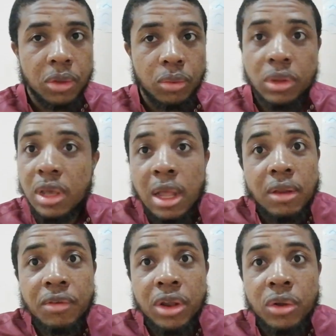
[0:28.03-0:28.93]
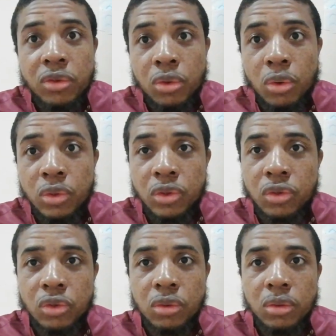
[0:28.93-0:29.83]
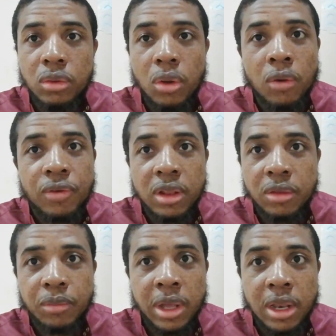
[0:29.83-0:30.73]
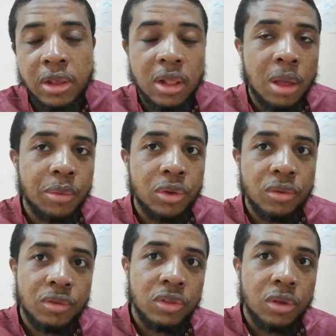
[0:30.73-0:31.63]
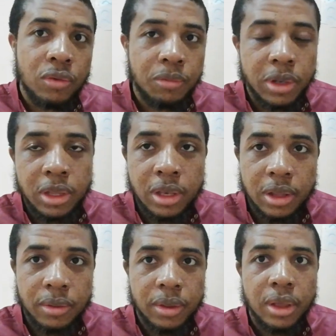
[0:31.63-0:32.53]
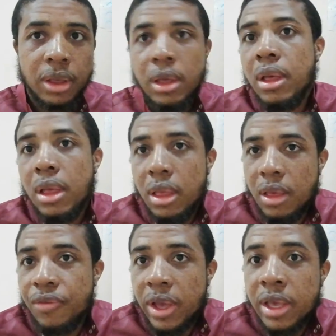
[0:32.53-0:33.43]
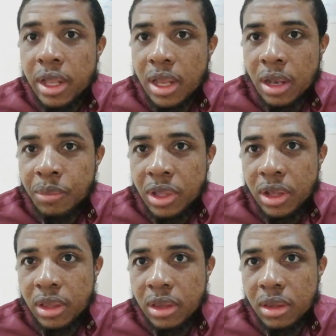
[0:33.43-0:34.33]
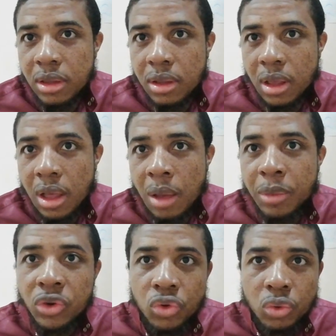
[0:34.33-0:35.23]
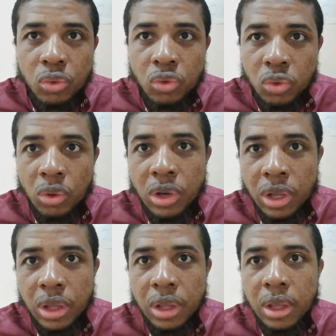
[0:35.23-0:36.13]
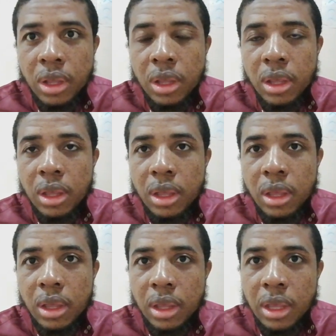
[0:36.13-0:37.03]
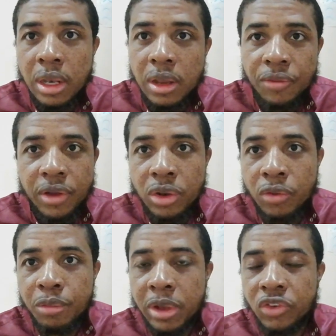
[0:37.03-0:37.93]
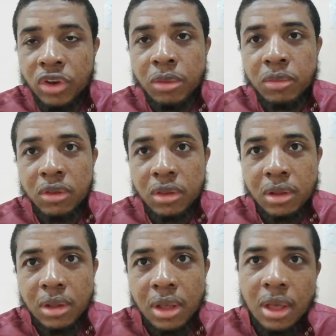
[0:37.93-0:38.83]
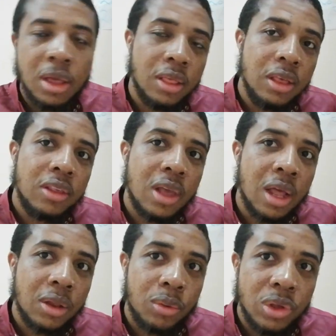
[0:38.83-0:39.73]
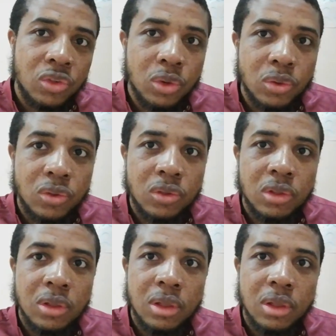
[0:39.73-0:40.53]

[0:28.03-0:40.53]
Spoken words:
What are the various courses offered by the Islamic University of Medina? If I get admitted, am I sure to study in the field of my dreams? These are questions